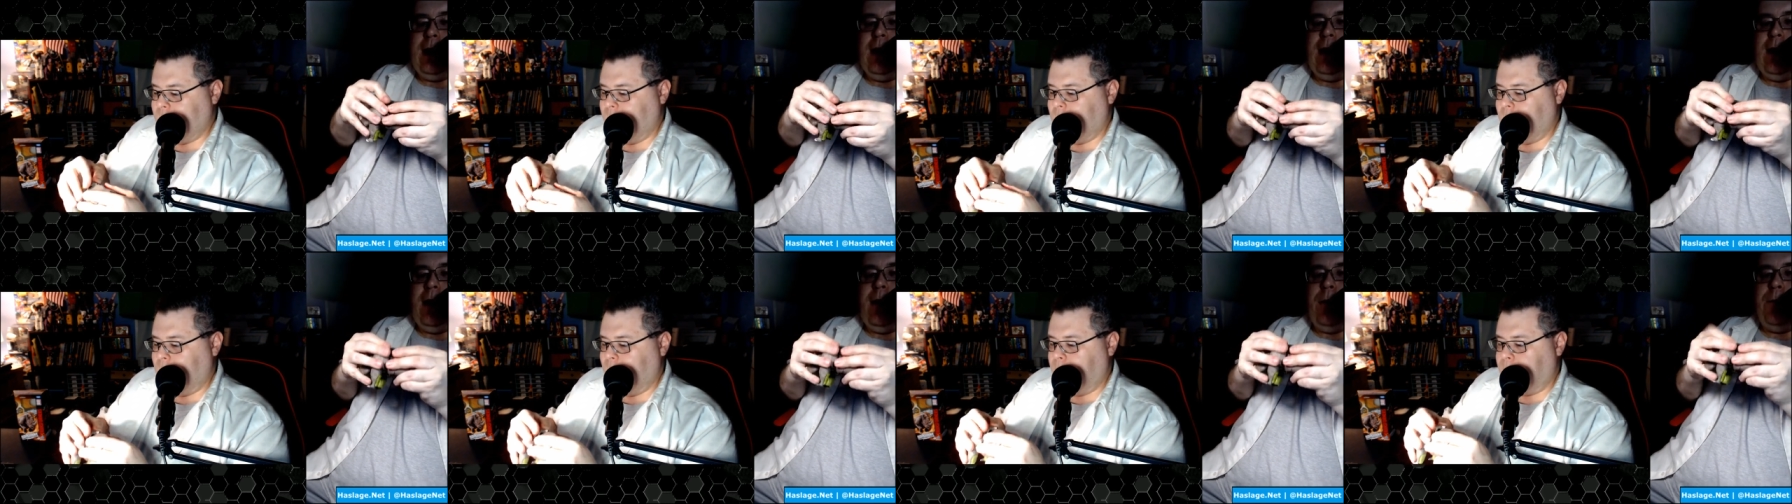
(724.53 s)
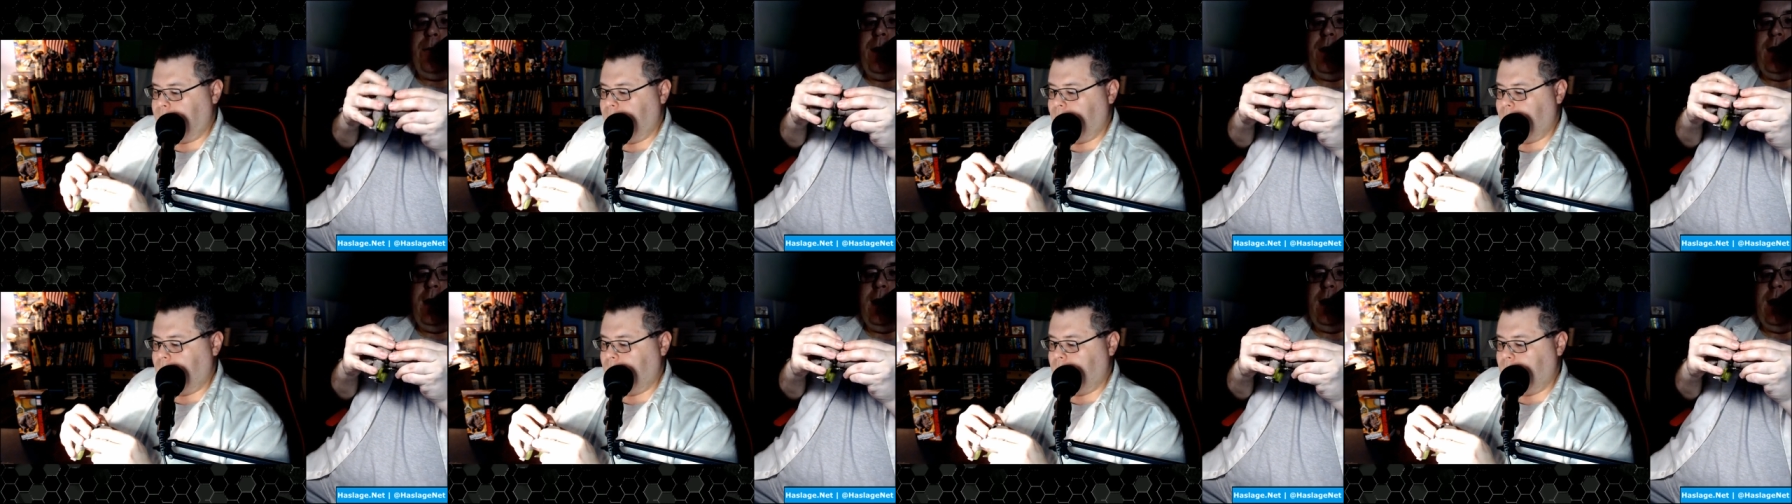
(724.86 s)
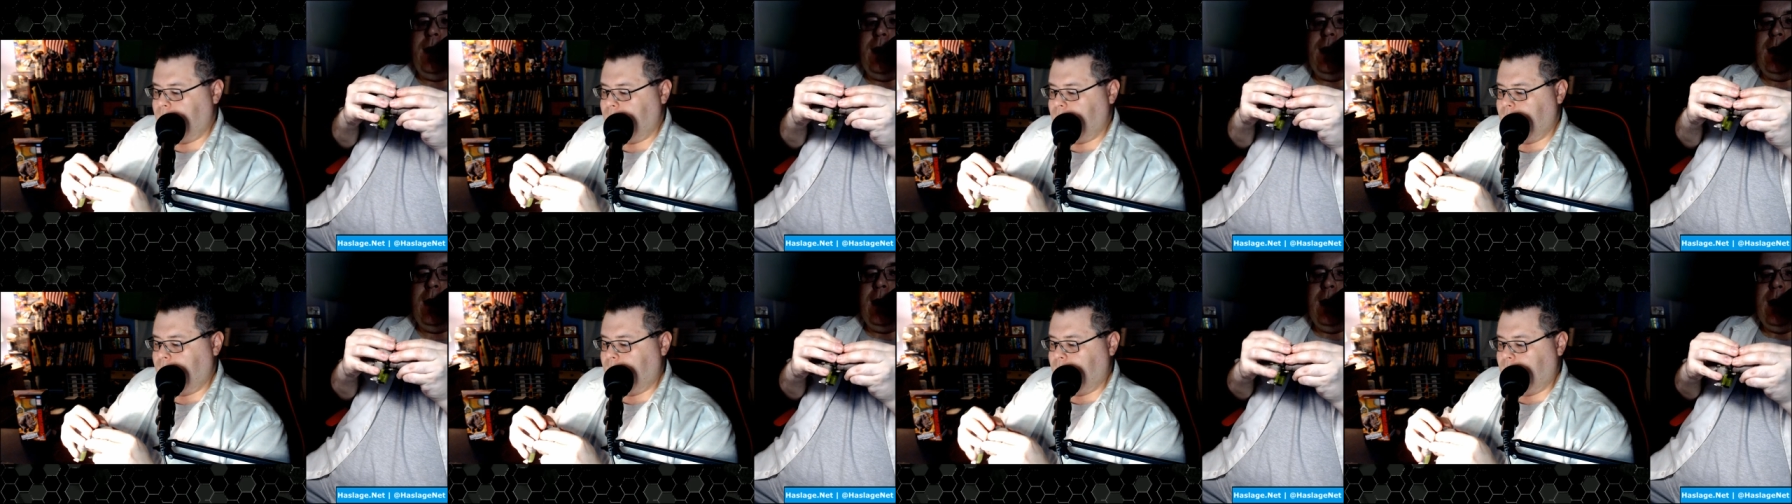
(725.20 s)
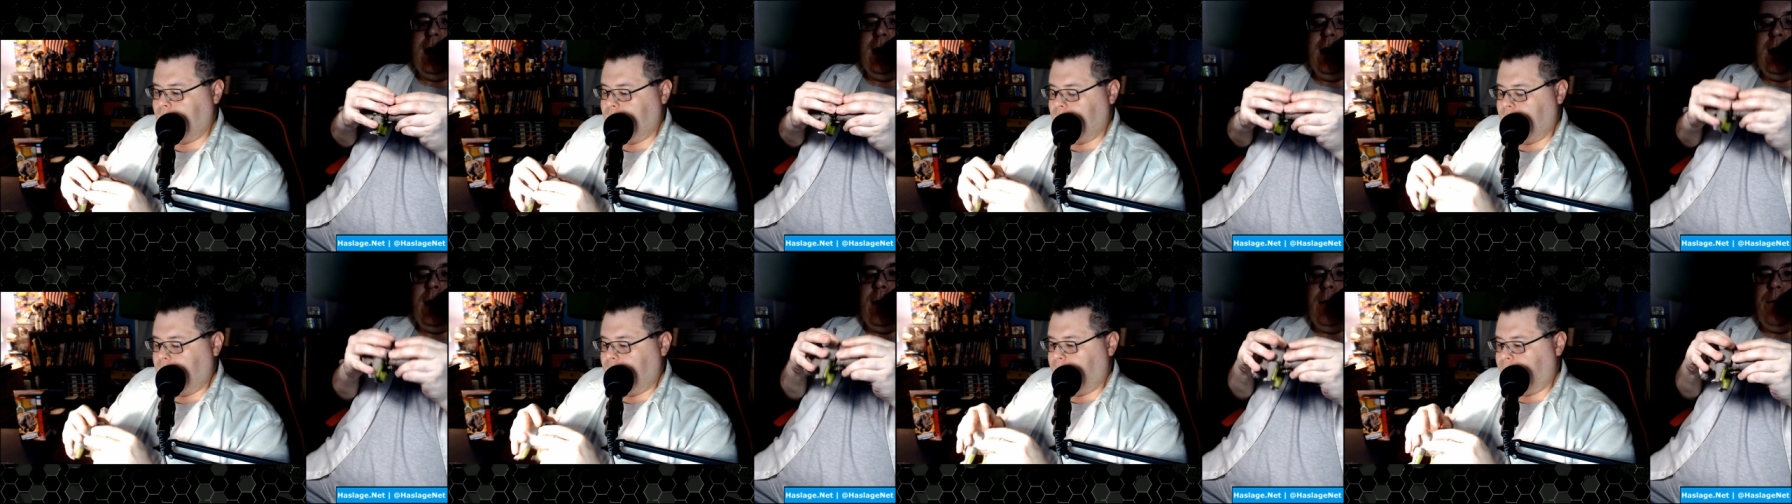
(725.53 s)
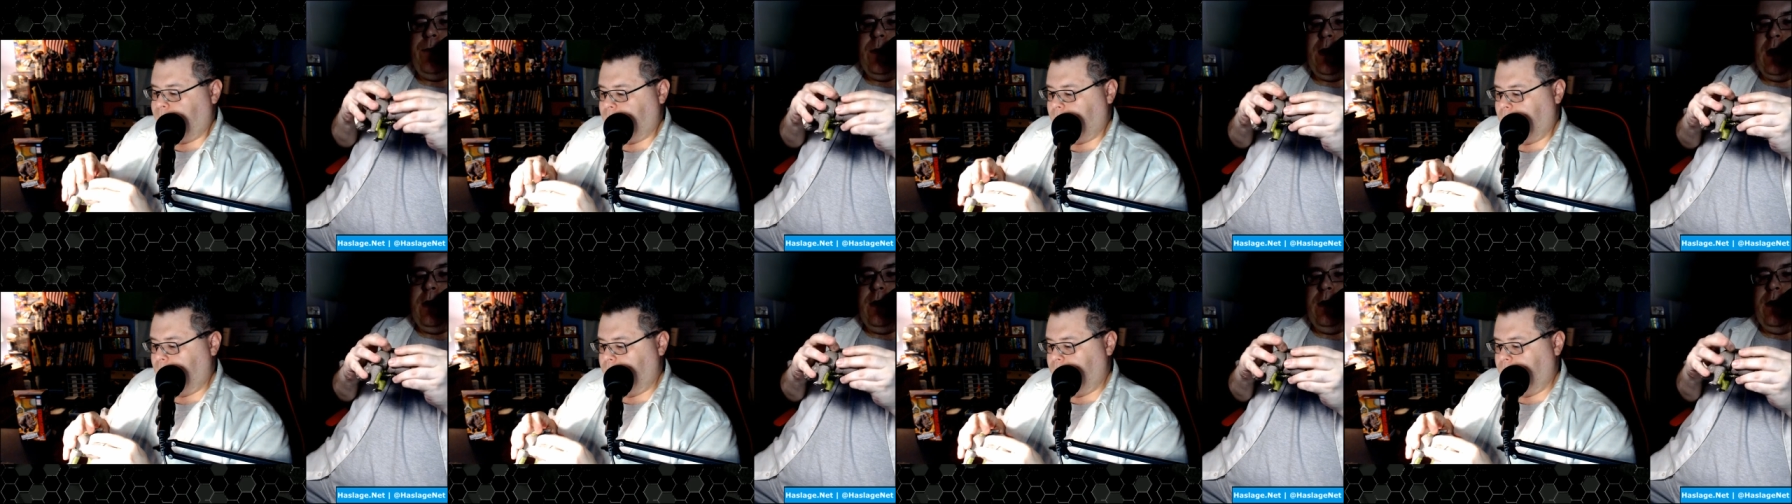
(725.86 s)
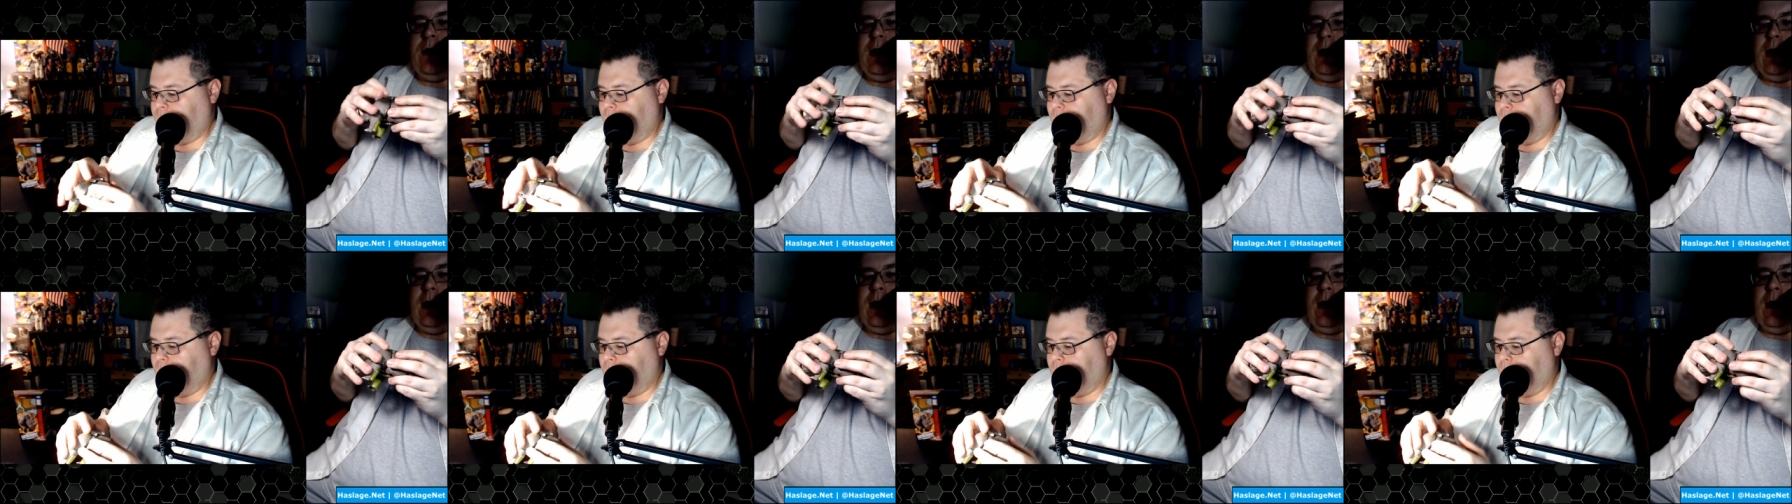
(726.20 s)
up
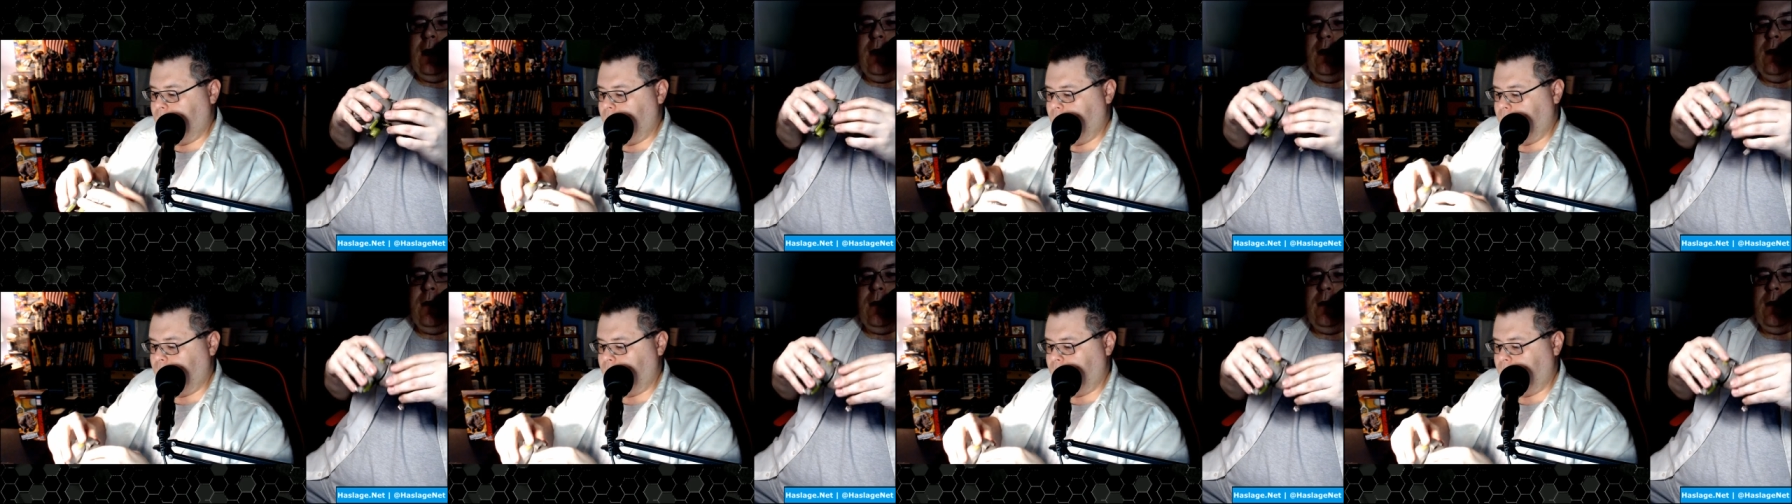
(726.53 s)
the...